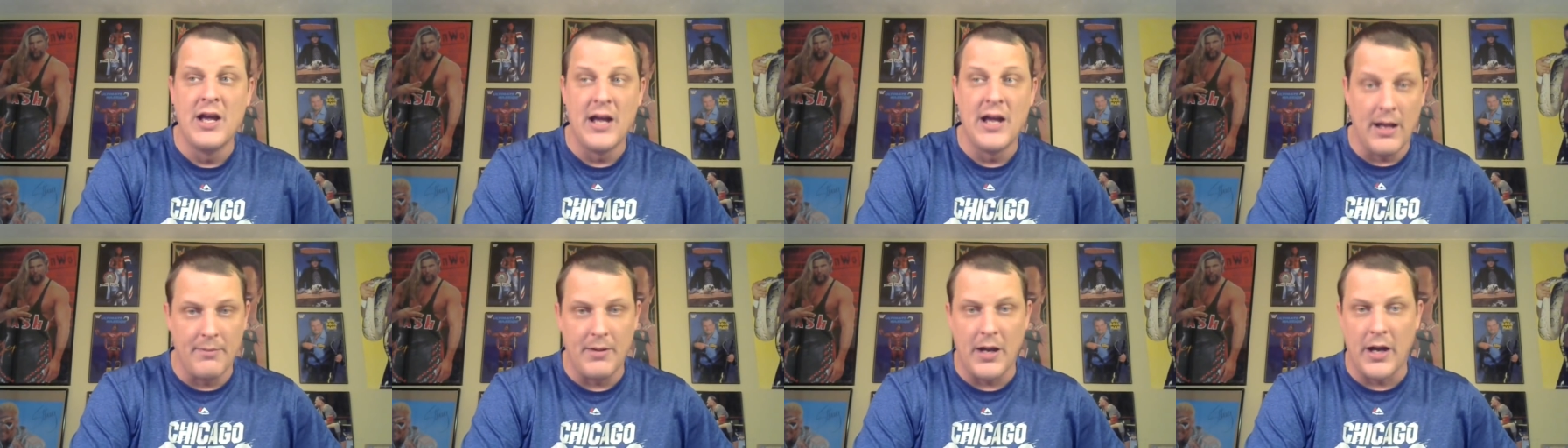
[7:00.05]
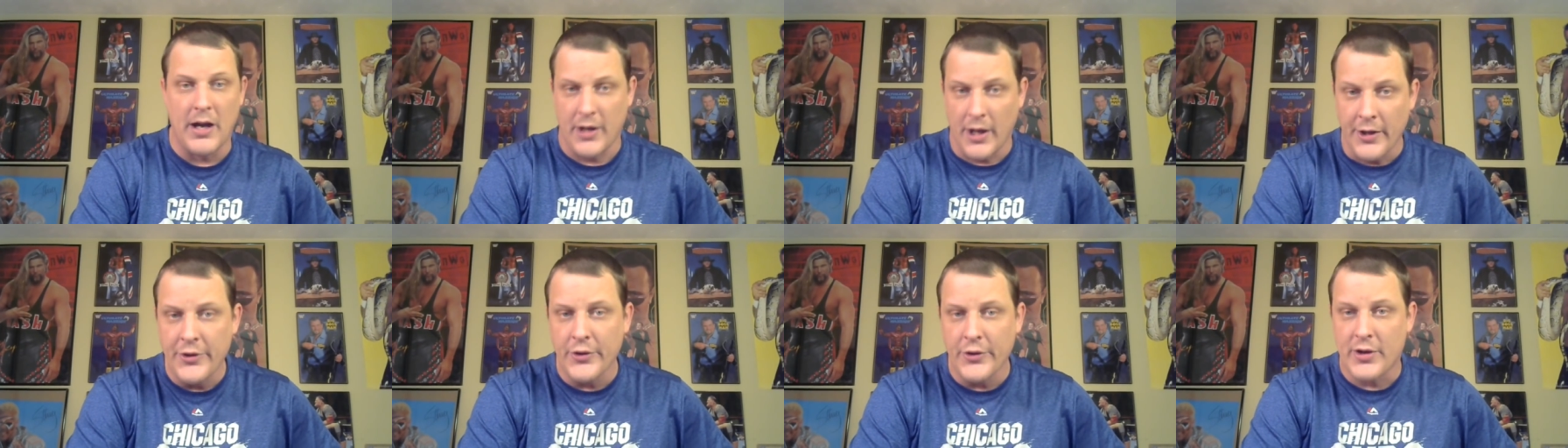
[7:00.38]

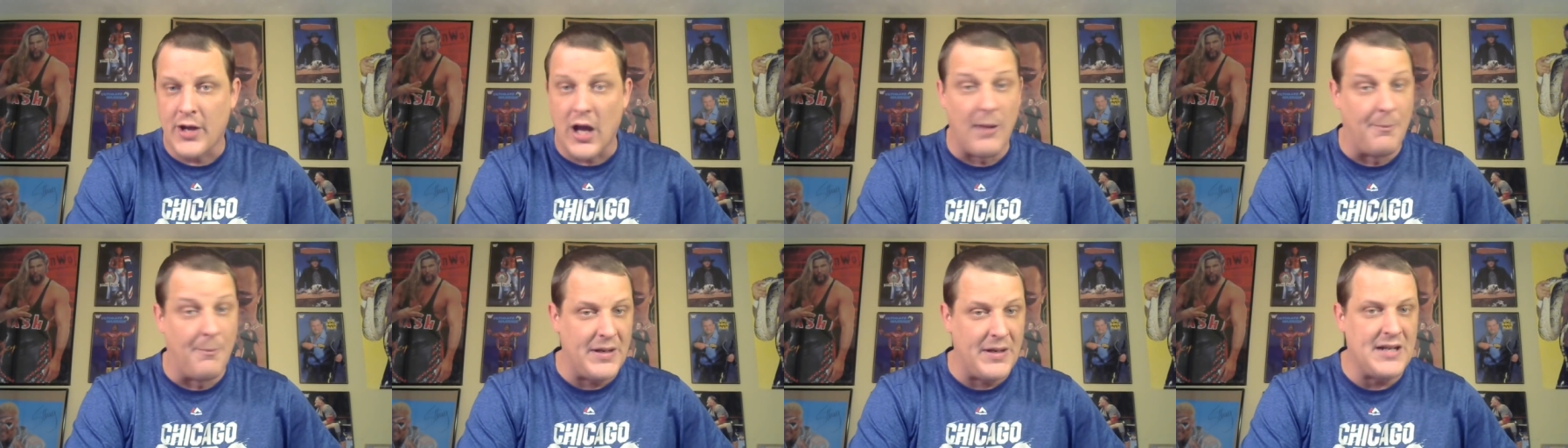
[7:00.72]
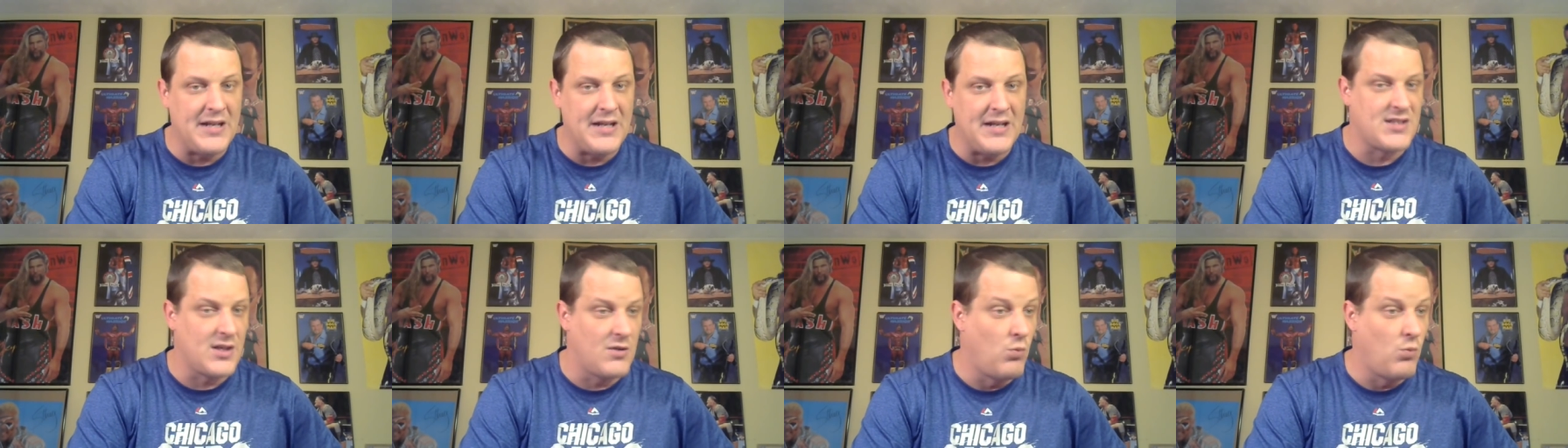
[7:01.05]
about other
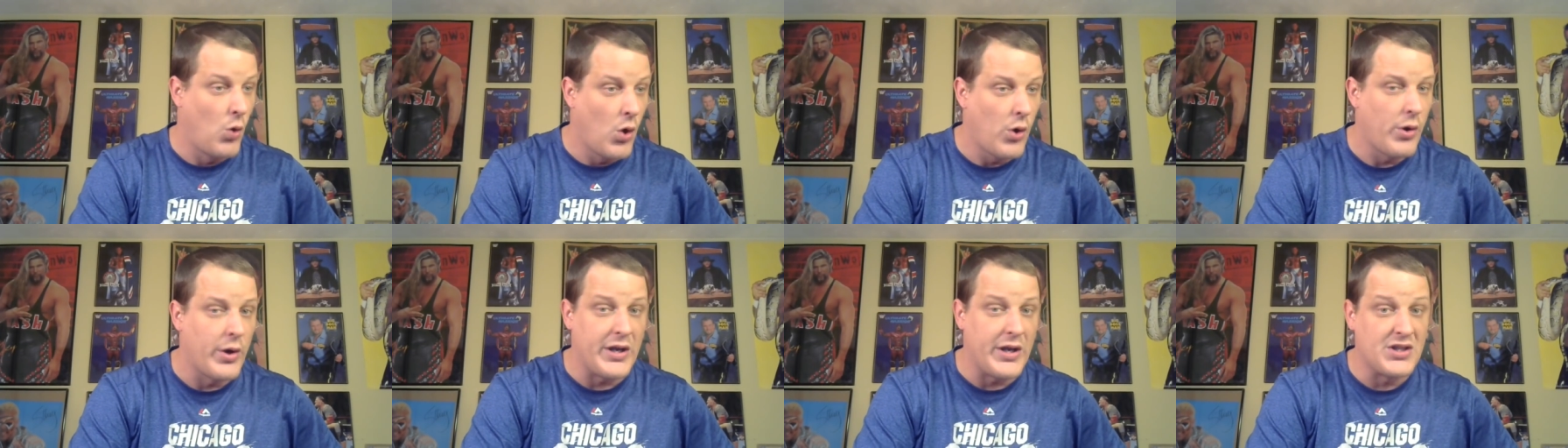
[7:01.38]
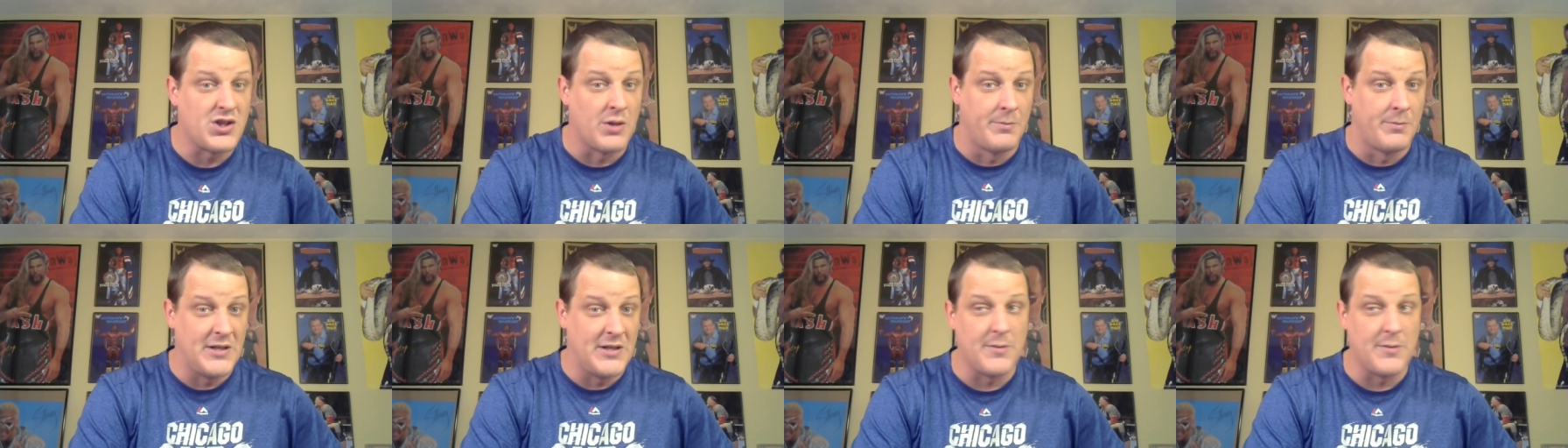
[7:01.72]
companies and worrying
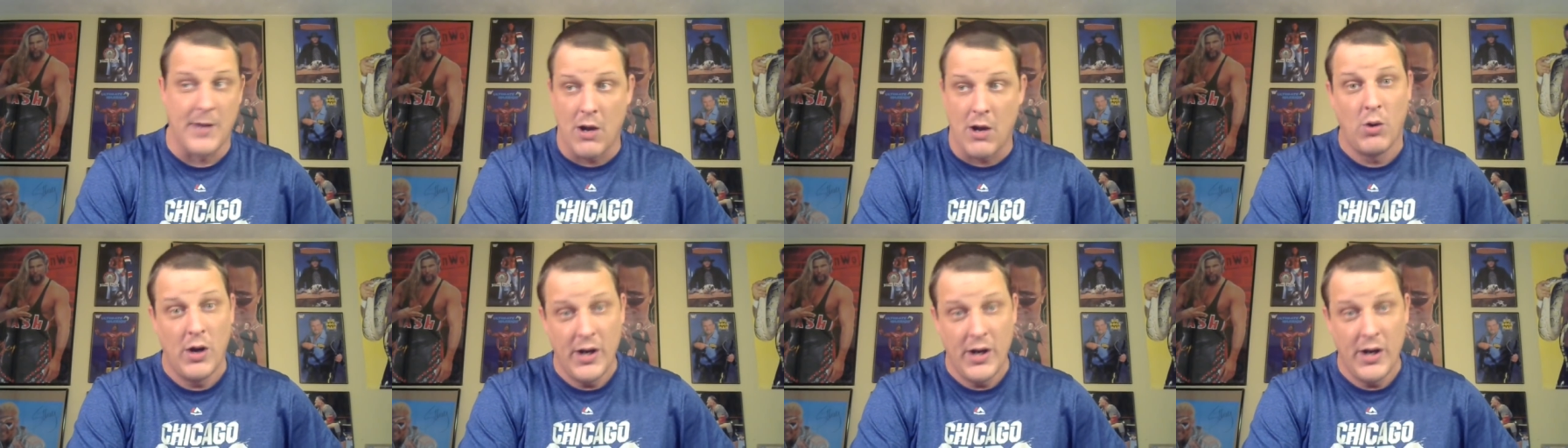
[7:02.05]
so much about